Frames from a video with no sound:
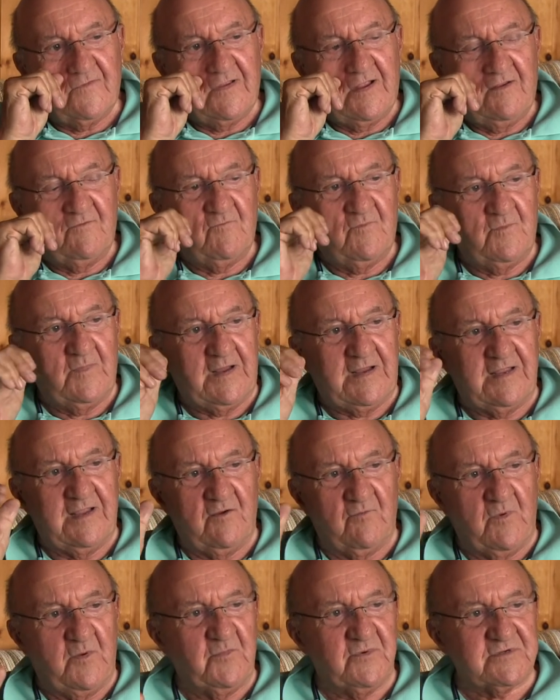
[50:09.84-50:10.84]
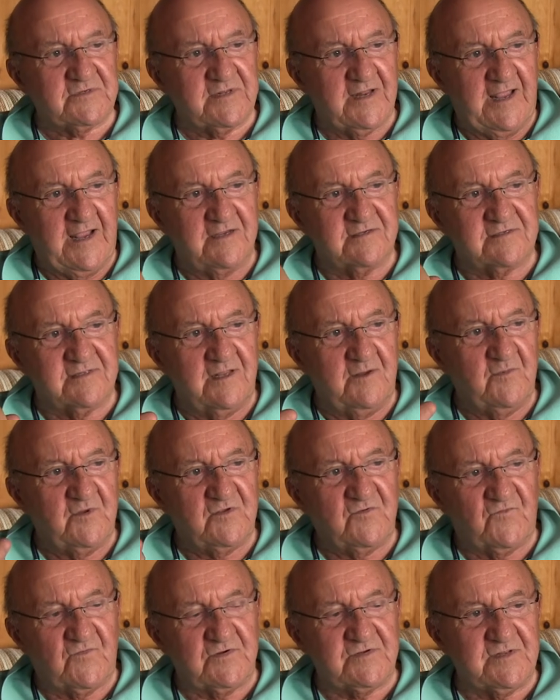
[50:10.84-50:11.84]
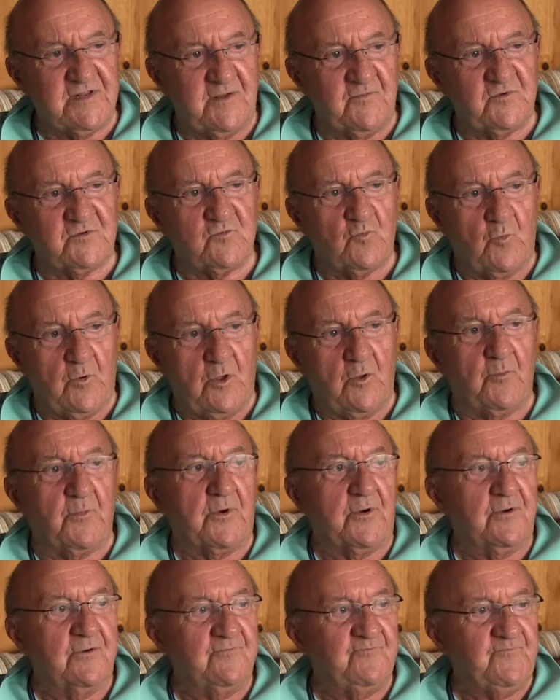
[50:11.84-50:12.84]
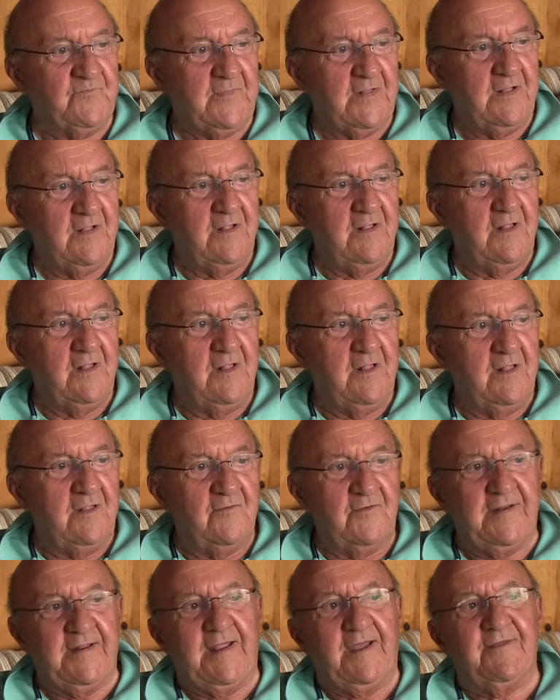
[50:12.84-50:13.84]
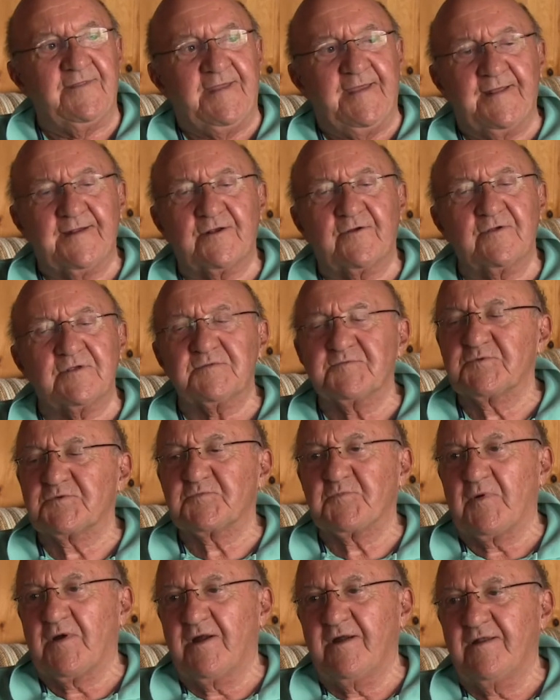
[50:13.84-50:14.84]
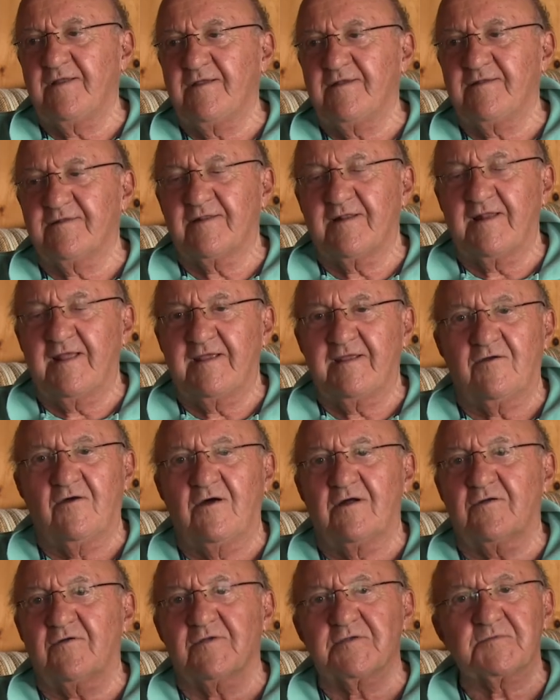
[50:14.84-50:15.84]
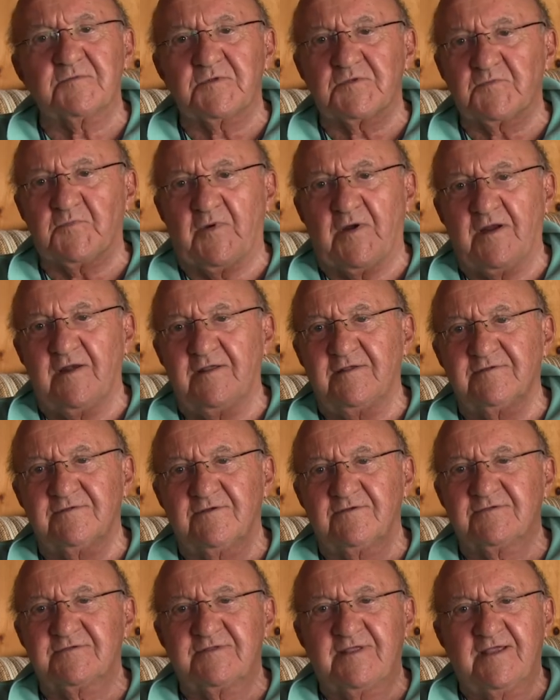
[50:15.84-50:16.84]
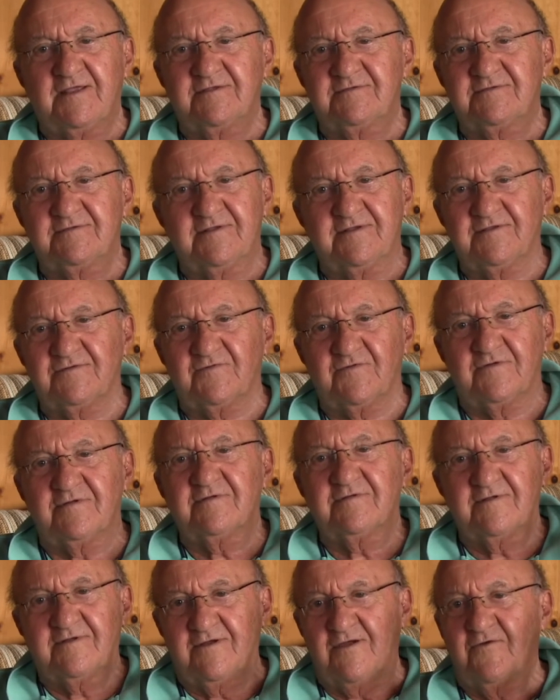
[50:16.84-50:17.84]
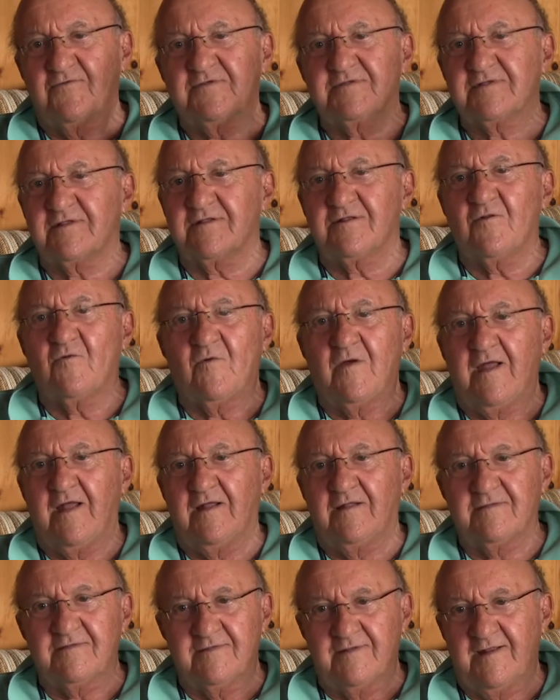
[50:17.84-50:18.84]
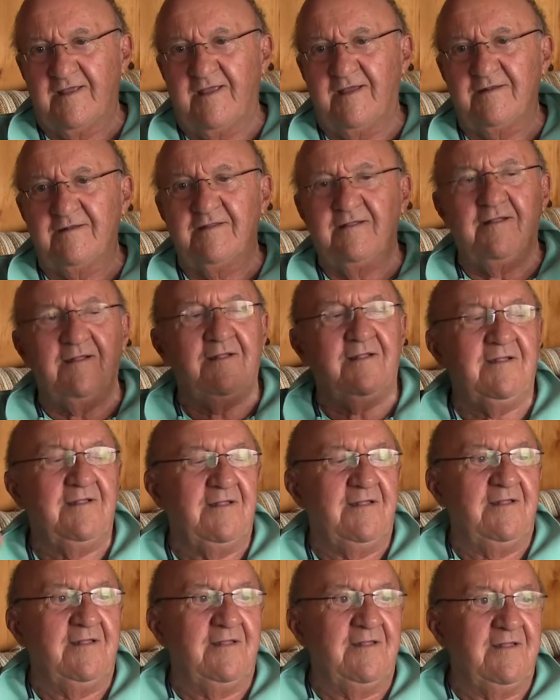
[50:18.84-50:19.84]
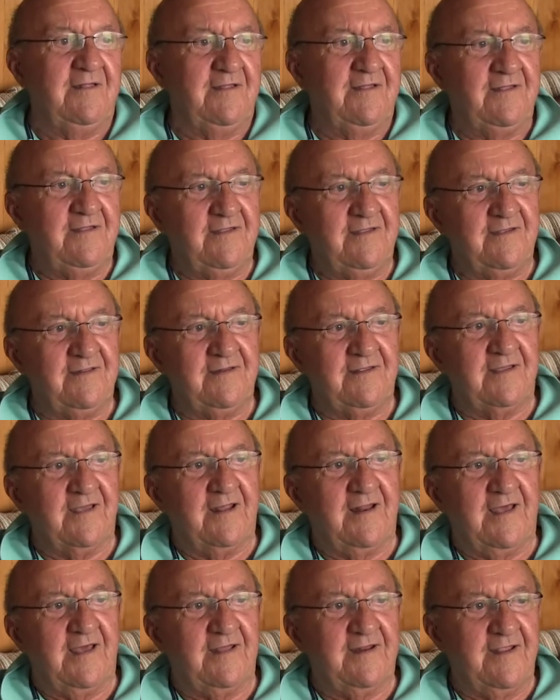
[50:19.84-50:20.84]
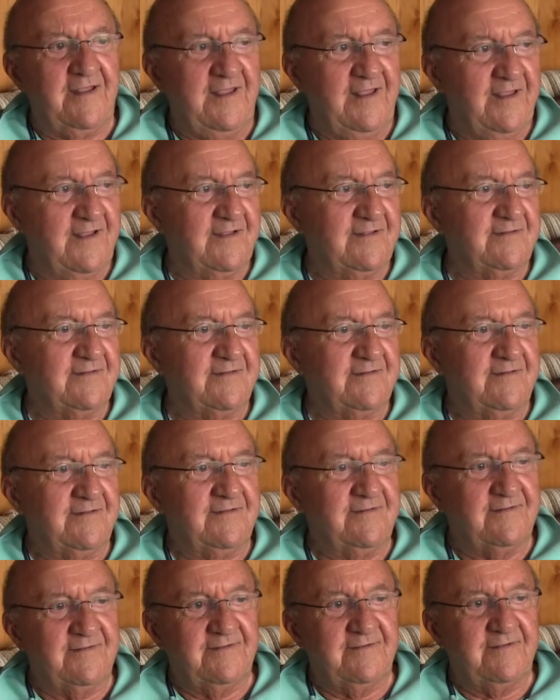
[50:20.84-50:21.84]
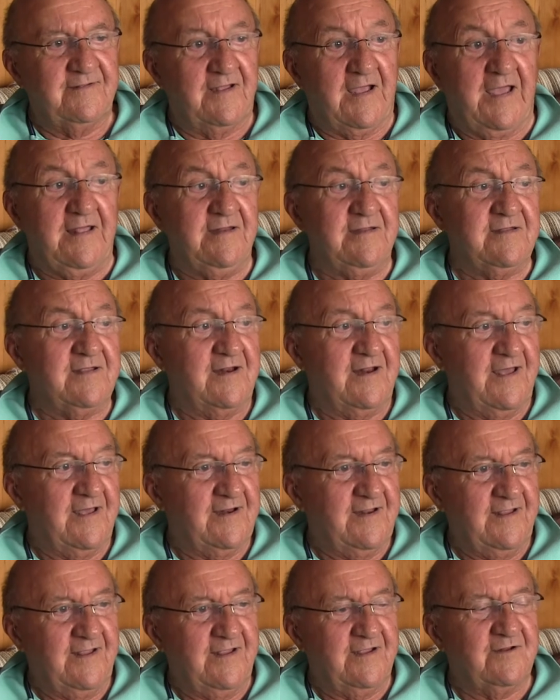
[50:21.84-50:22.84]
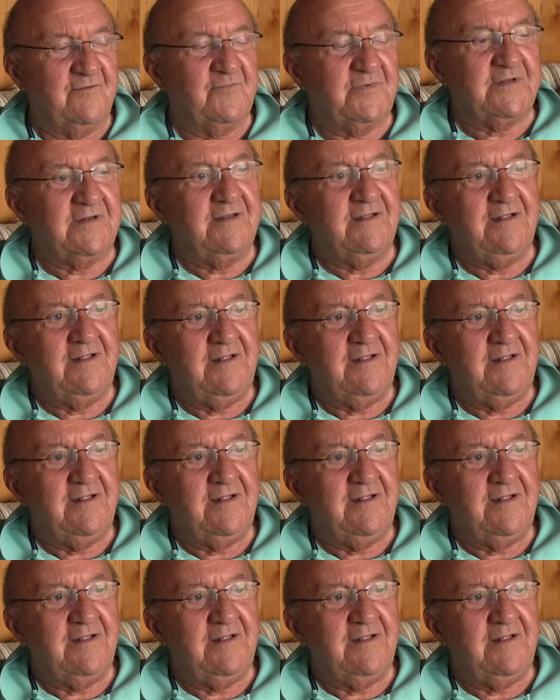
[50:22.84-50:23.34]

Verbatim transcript: I can't remember his last name, his first name was Wilbur. Anyhow, they had a Christmas party, and like all Christmas parties those days, things were always a little wild and that. And they got out of hand, and I didn't get out of hand, but